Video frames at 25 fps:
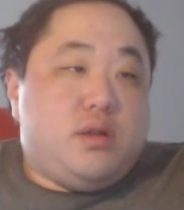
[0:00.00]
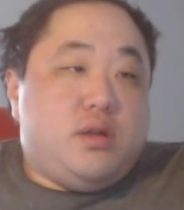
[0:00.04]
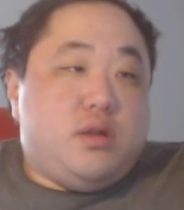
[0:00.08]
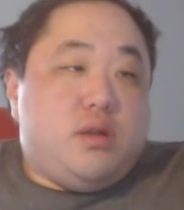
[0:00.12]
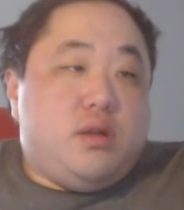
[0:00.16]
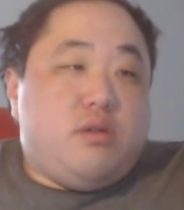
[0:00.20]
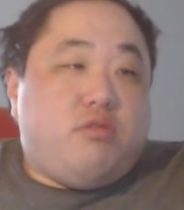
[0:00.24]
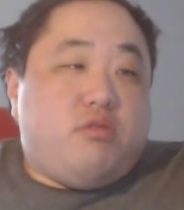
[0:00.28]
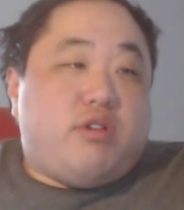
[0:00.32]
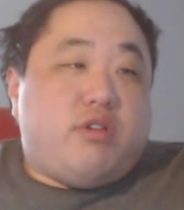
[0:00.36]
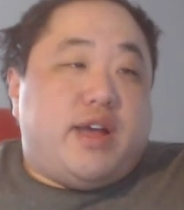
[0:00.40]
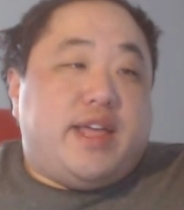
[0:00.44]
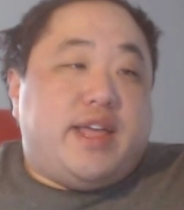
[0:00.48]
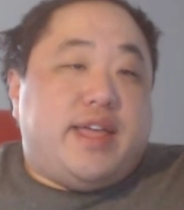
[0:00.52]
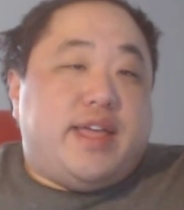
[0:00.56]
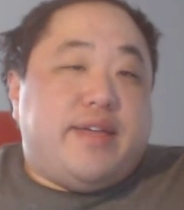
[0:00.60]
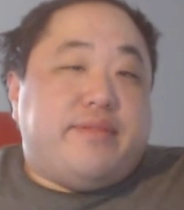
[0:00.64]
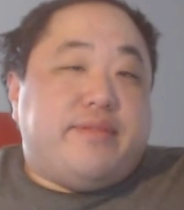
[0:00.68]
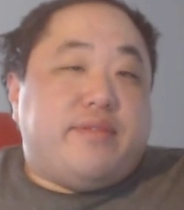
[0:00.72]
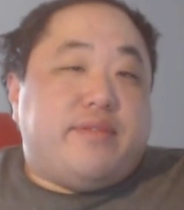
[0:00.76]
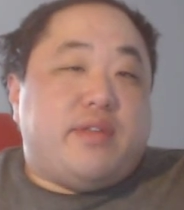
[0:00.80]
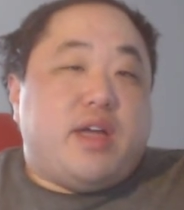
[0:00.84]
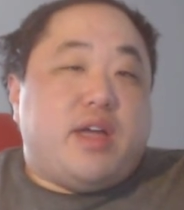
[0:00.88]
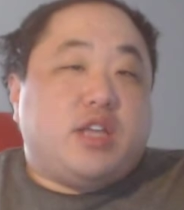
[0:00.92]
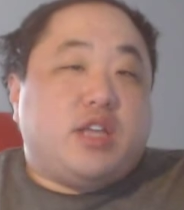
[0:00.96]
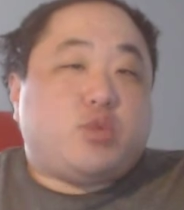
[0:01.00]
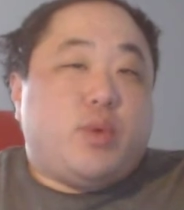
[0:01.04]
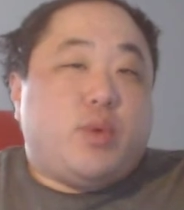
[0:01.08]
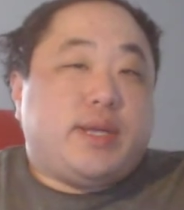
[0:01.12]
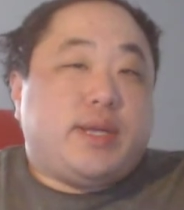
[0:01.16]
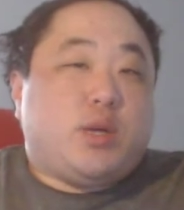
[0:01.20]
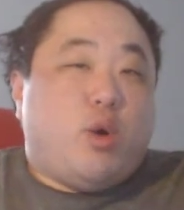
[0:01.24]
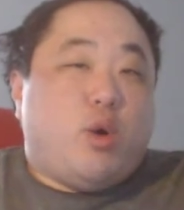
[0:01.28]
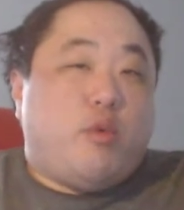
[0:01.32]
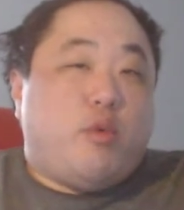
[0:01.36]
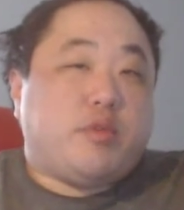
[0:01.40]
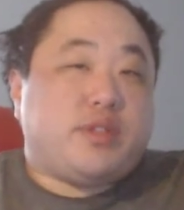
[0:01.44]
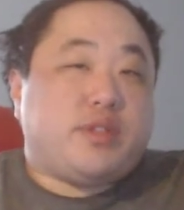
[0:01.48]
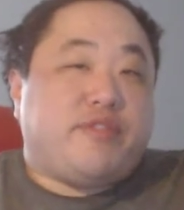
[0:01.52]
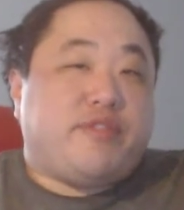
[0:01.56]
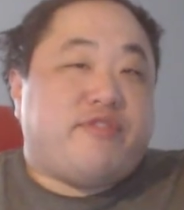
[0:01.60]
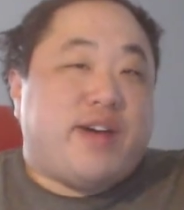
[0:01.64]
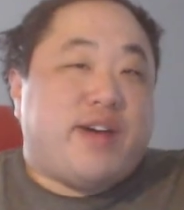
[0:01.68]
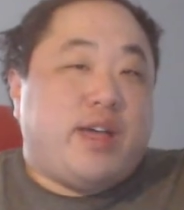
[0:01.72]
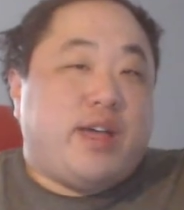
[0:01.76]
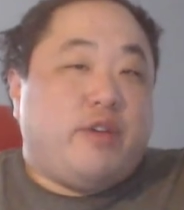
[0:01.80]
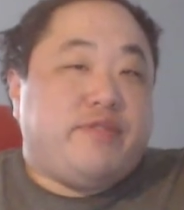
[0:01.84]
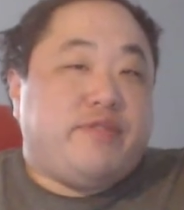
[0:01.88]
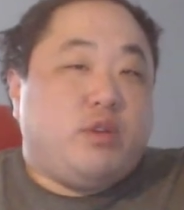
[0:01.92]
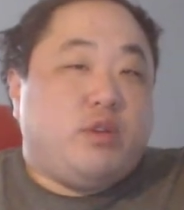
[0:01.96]
Alright, I just want to go over the
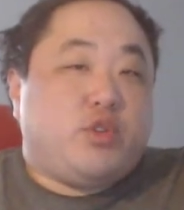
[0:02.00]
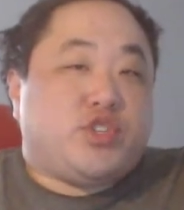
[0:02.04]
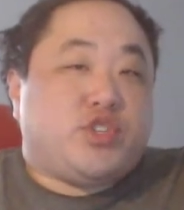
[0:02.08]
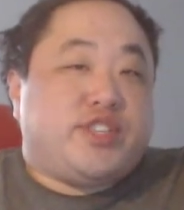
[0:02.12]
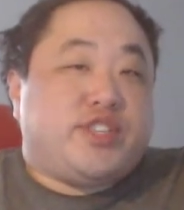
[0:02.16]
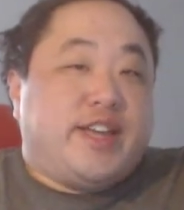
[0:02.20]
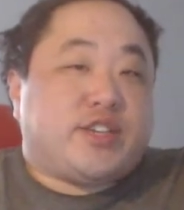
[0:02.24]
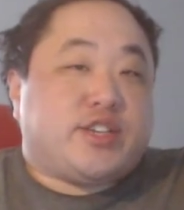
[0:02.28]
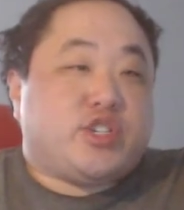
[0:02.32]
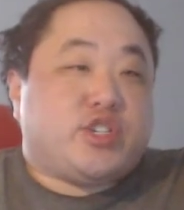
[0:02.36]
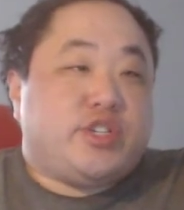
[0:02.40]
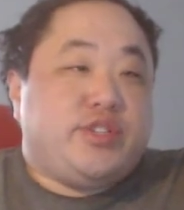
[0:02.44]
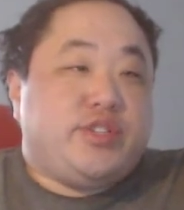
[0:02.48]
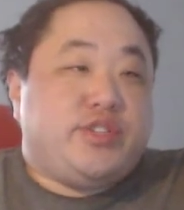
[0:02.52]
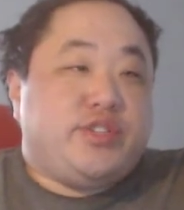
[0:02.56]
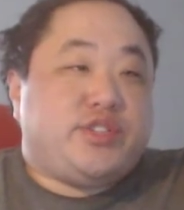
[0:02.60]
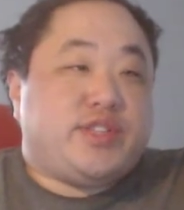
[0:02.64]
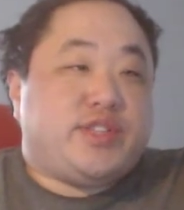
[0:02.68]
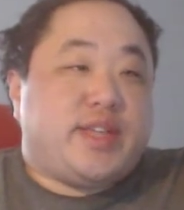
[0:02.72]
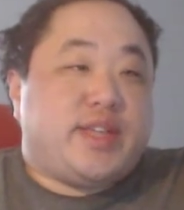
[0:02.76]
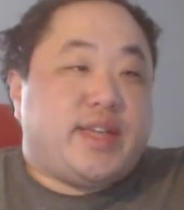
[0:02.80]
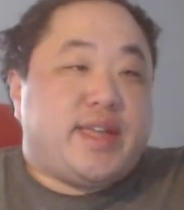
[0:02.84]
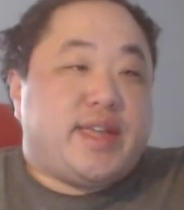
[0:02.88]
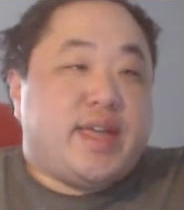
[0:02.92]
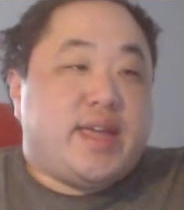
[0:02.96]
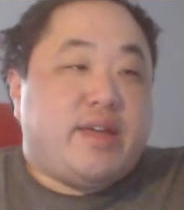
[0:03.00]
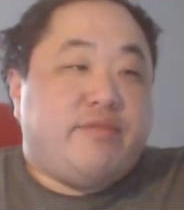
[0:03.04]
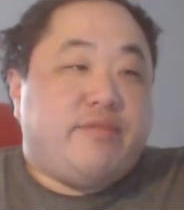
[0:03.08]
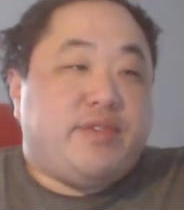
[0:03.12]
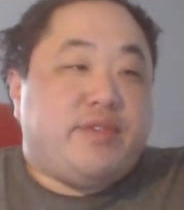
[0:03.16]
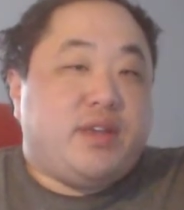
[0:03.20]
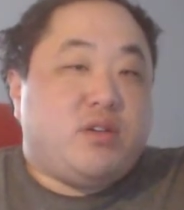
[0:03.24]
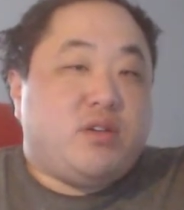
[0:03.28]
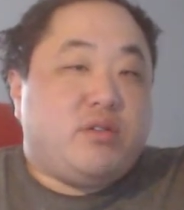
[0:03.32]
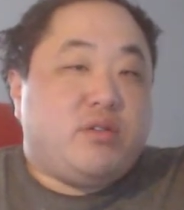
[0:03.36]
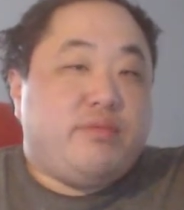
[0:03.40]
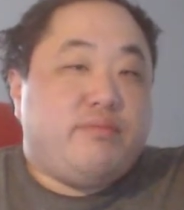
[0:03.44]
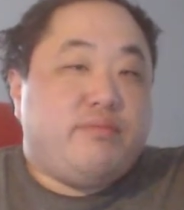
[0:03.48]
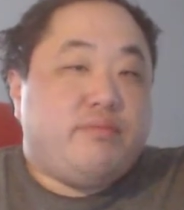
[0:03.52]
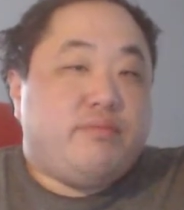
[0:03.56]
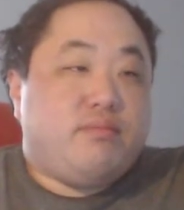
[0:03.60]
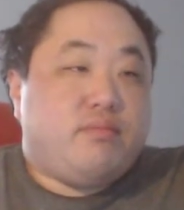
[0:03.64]
final few sections that I have here.